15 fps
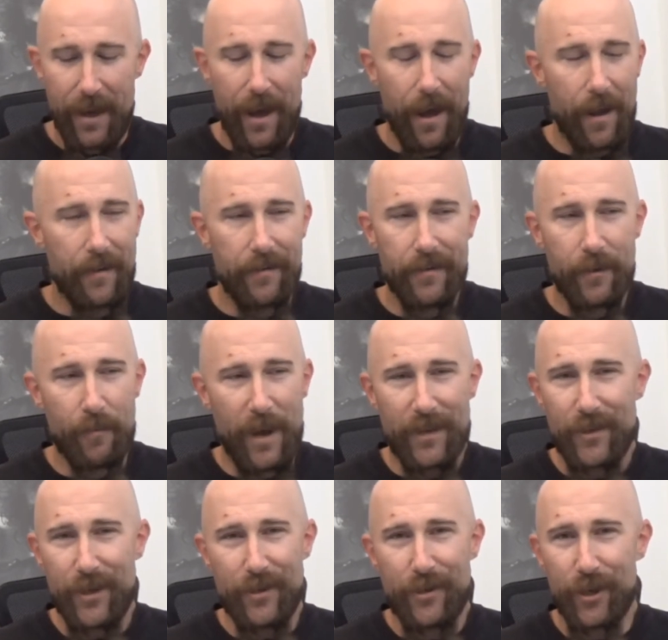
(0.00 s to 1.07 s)
And the
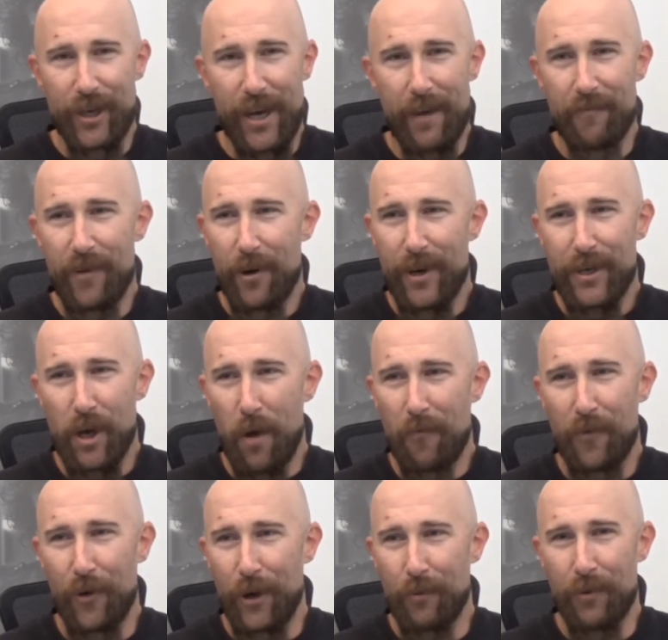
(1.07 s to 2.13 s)
message, again, very
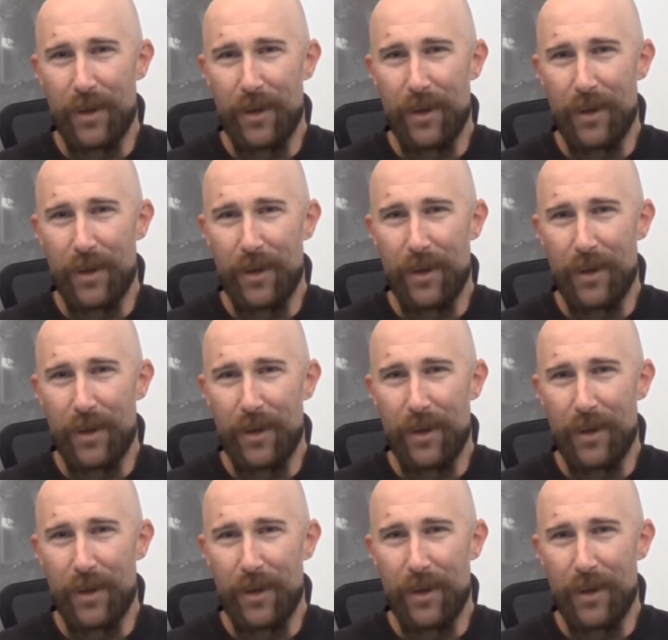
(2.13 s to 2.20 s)
comforting